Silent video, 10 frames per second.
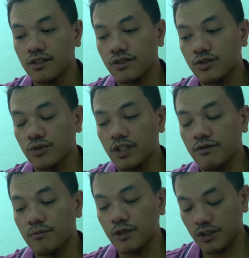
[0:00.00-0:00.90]
So
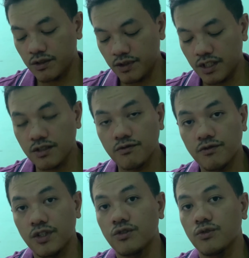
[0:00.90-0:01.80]
because if it doesn't
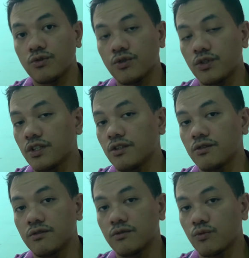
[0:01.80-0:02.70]
fit into your
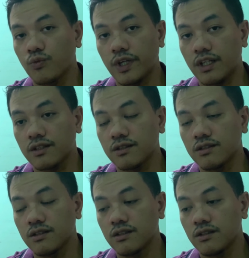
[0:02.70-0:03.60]
ear well,
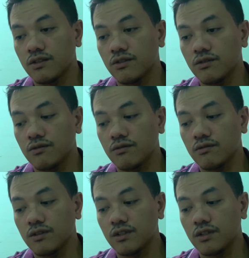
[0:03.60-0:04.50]

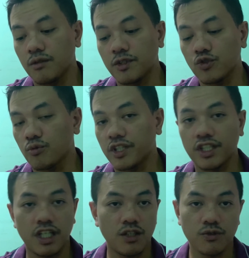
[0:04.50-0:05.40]
I mean, no
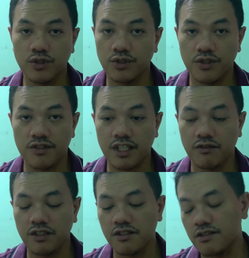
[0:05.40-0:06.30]
matter how good the
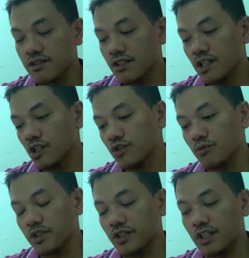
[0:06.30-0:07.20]
sound is,
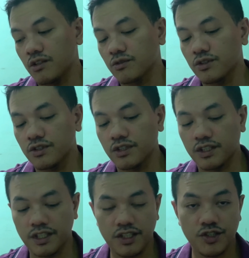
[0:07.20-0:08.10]
no matter how good the
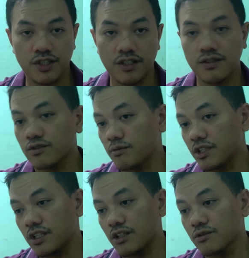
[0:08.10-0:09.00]
connection is, no
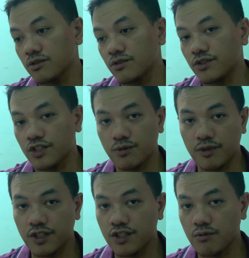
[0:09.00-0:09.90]
matter how good
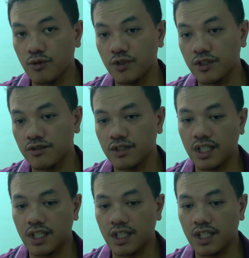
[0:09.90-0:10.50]
transparency mode is,